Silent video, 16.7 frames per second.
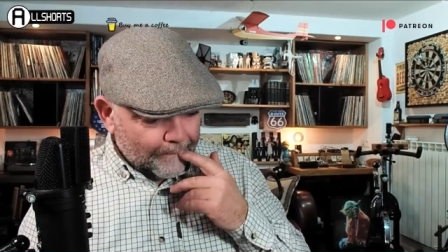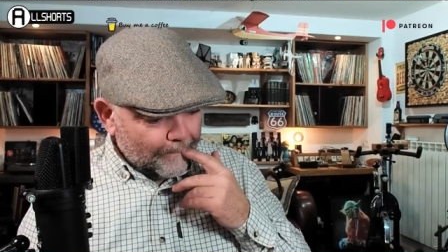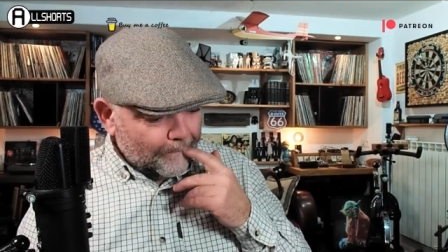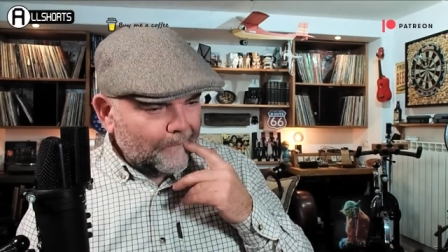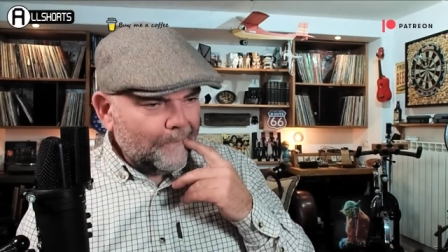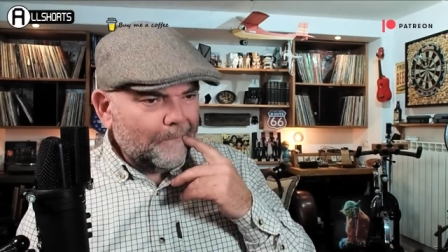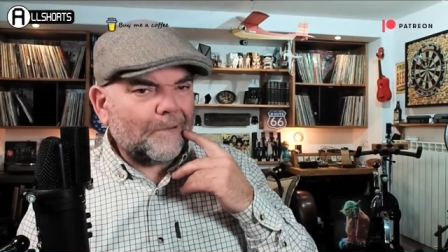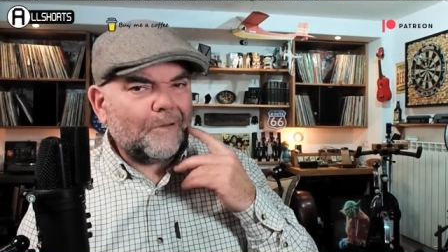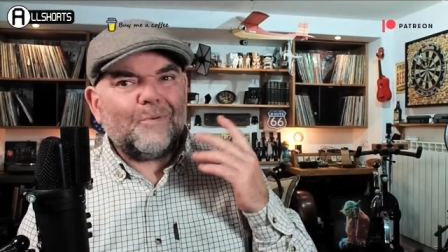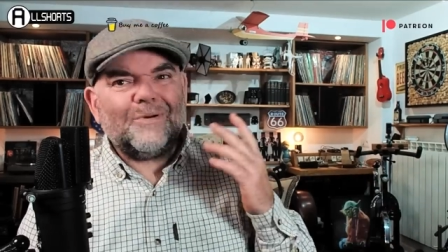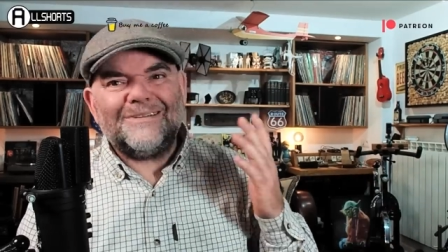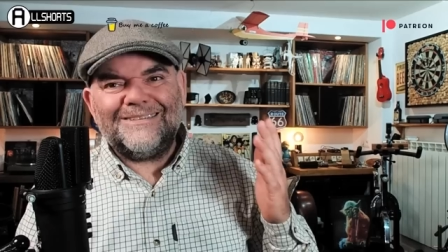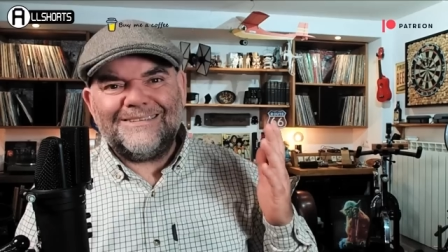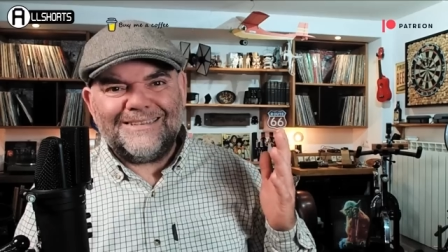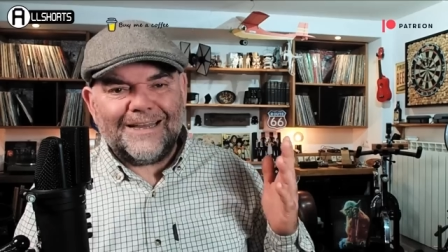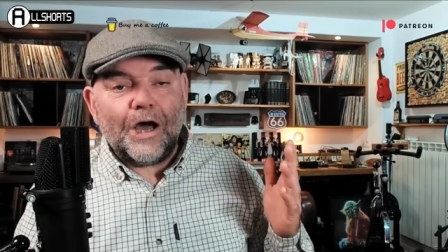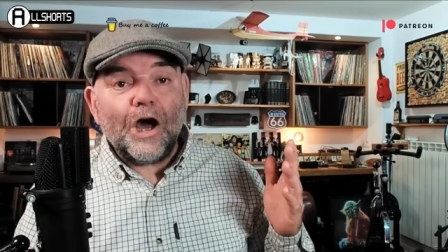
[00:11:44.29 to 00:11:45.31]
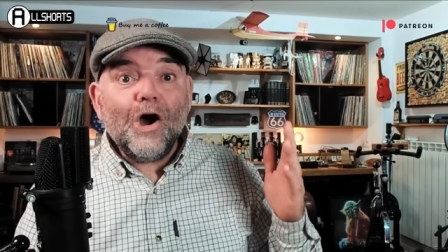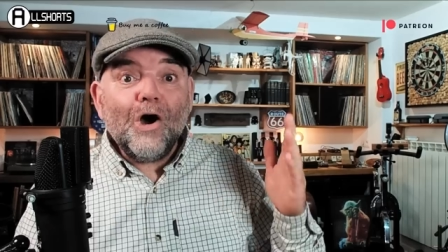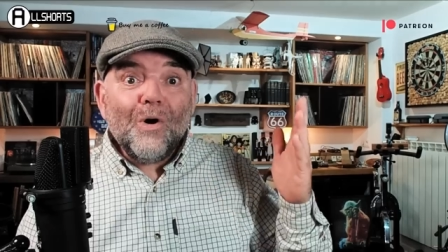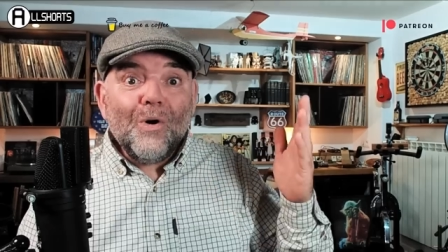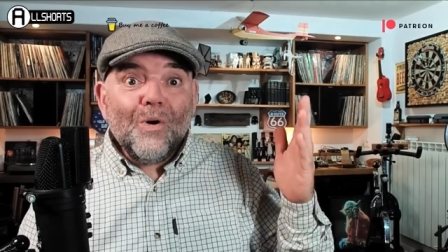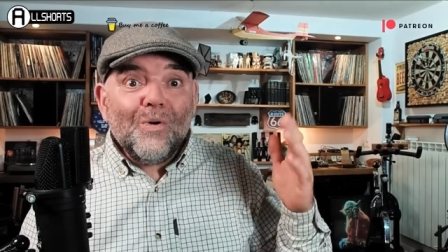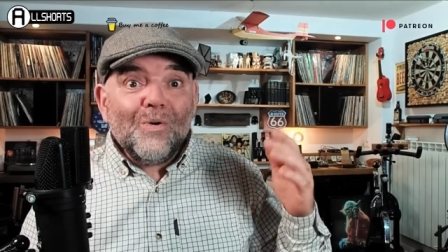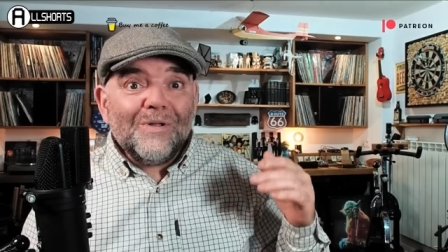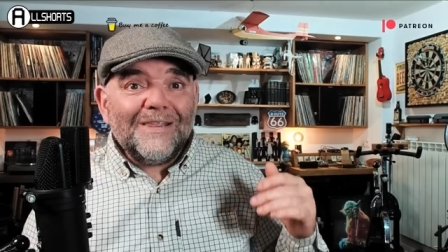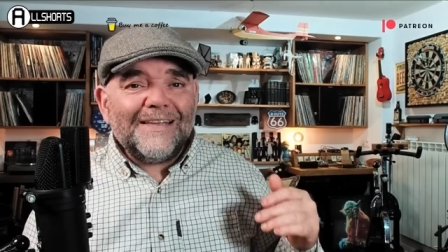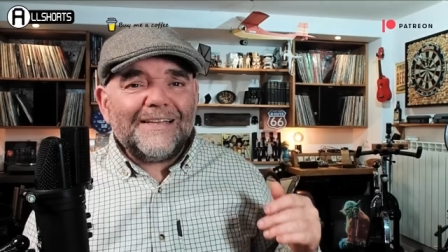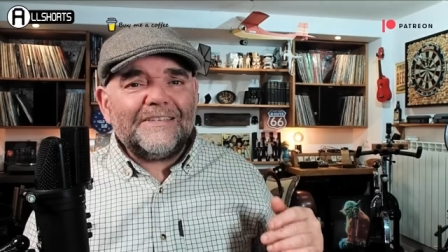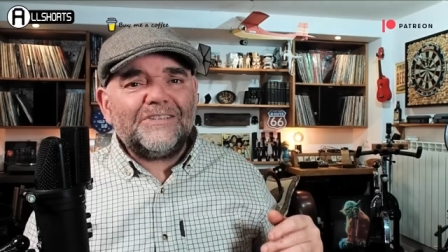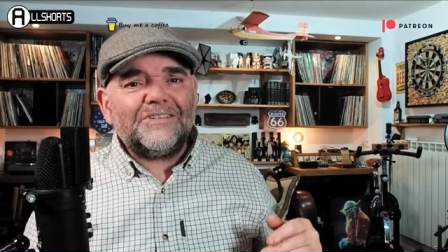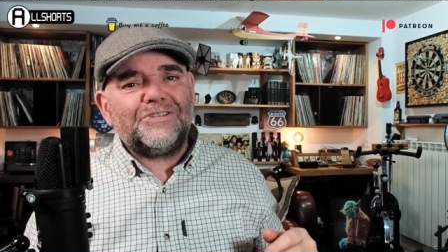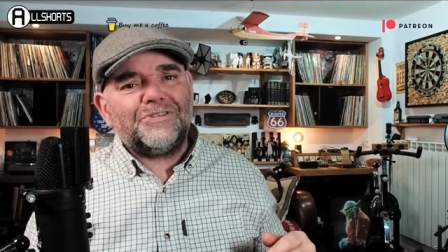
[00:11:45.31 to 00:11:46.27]
Oh, I wonder. Oh,
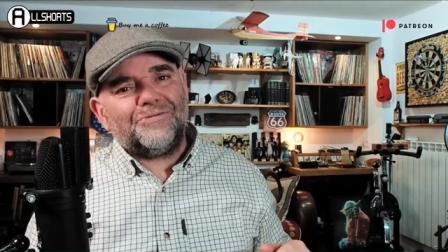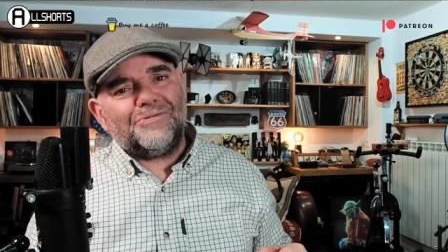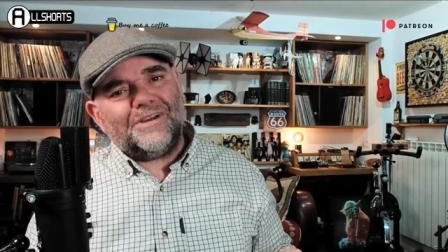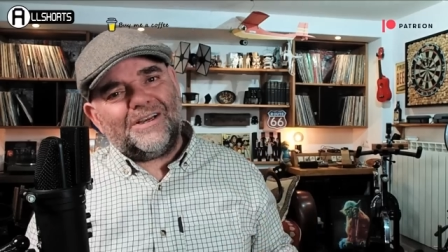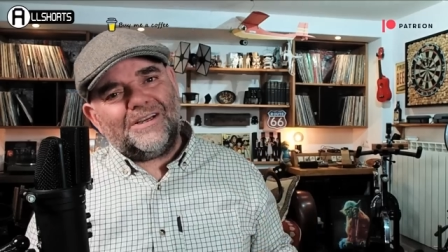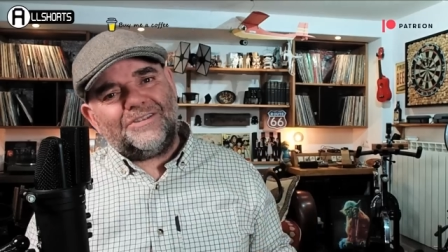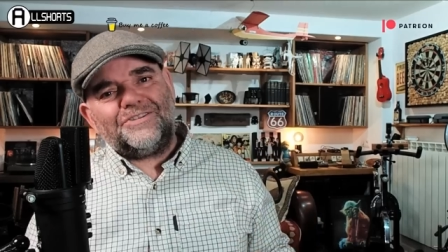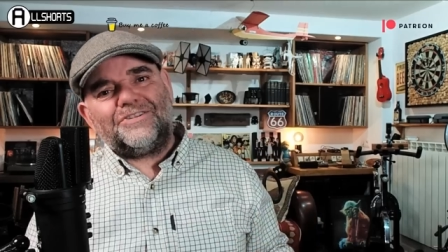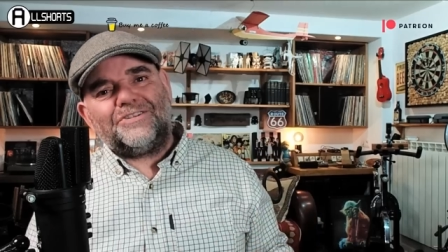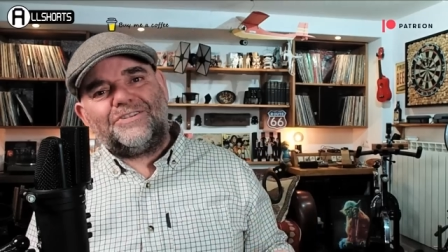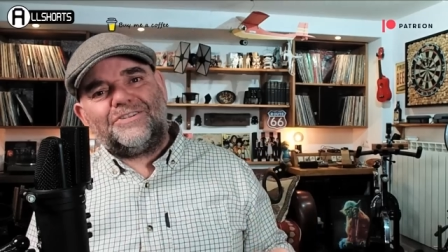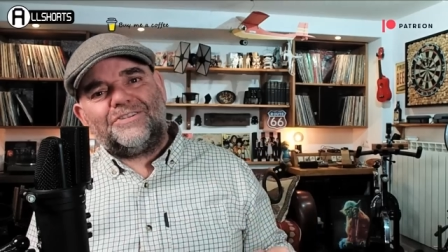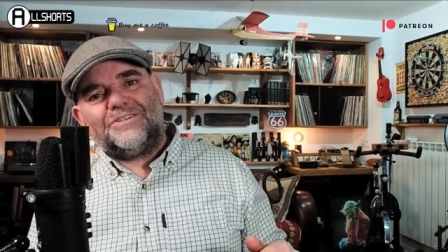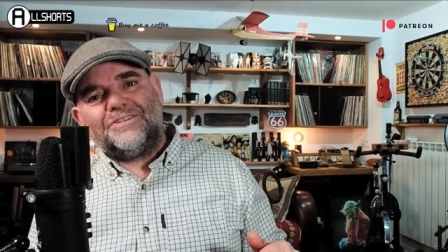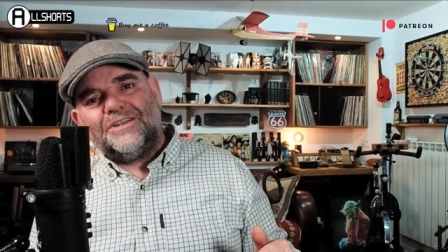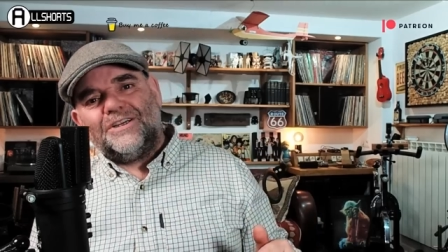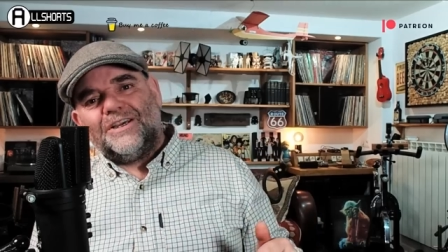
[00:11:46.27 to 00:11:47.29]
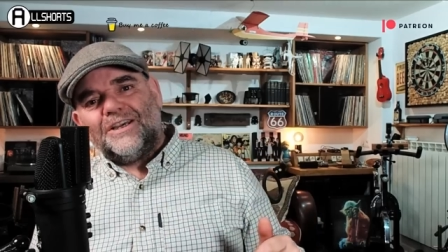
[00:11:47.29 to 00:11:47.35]
Liz Truss.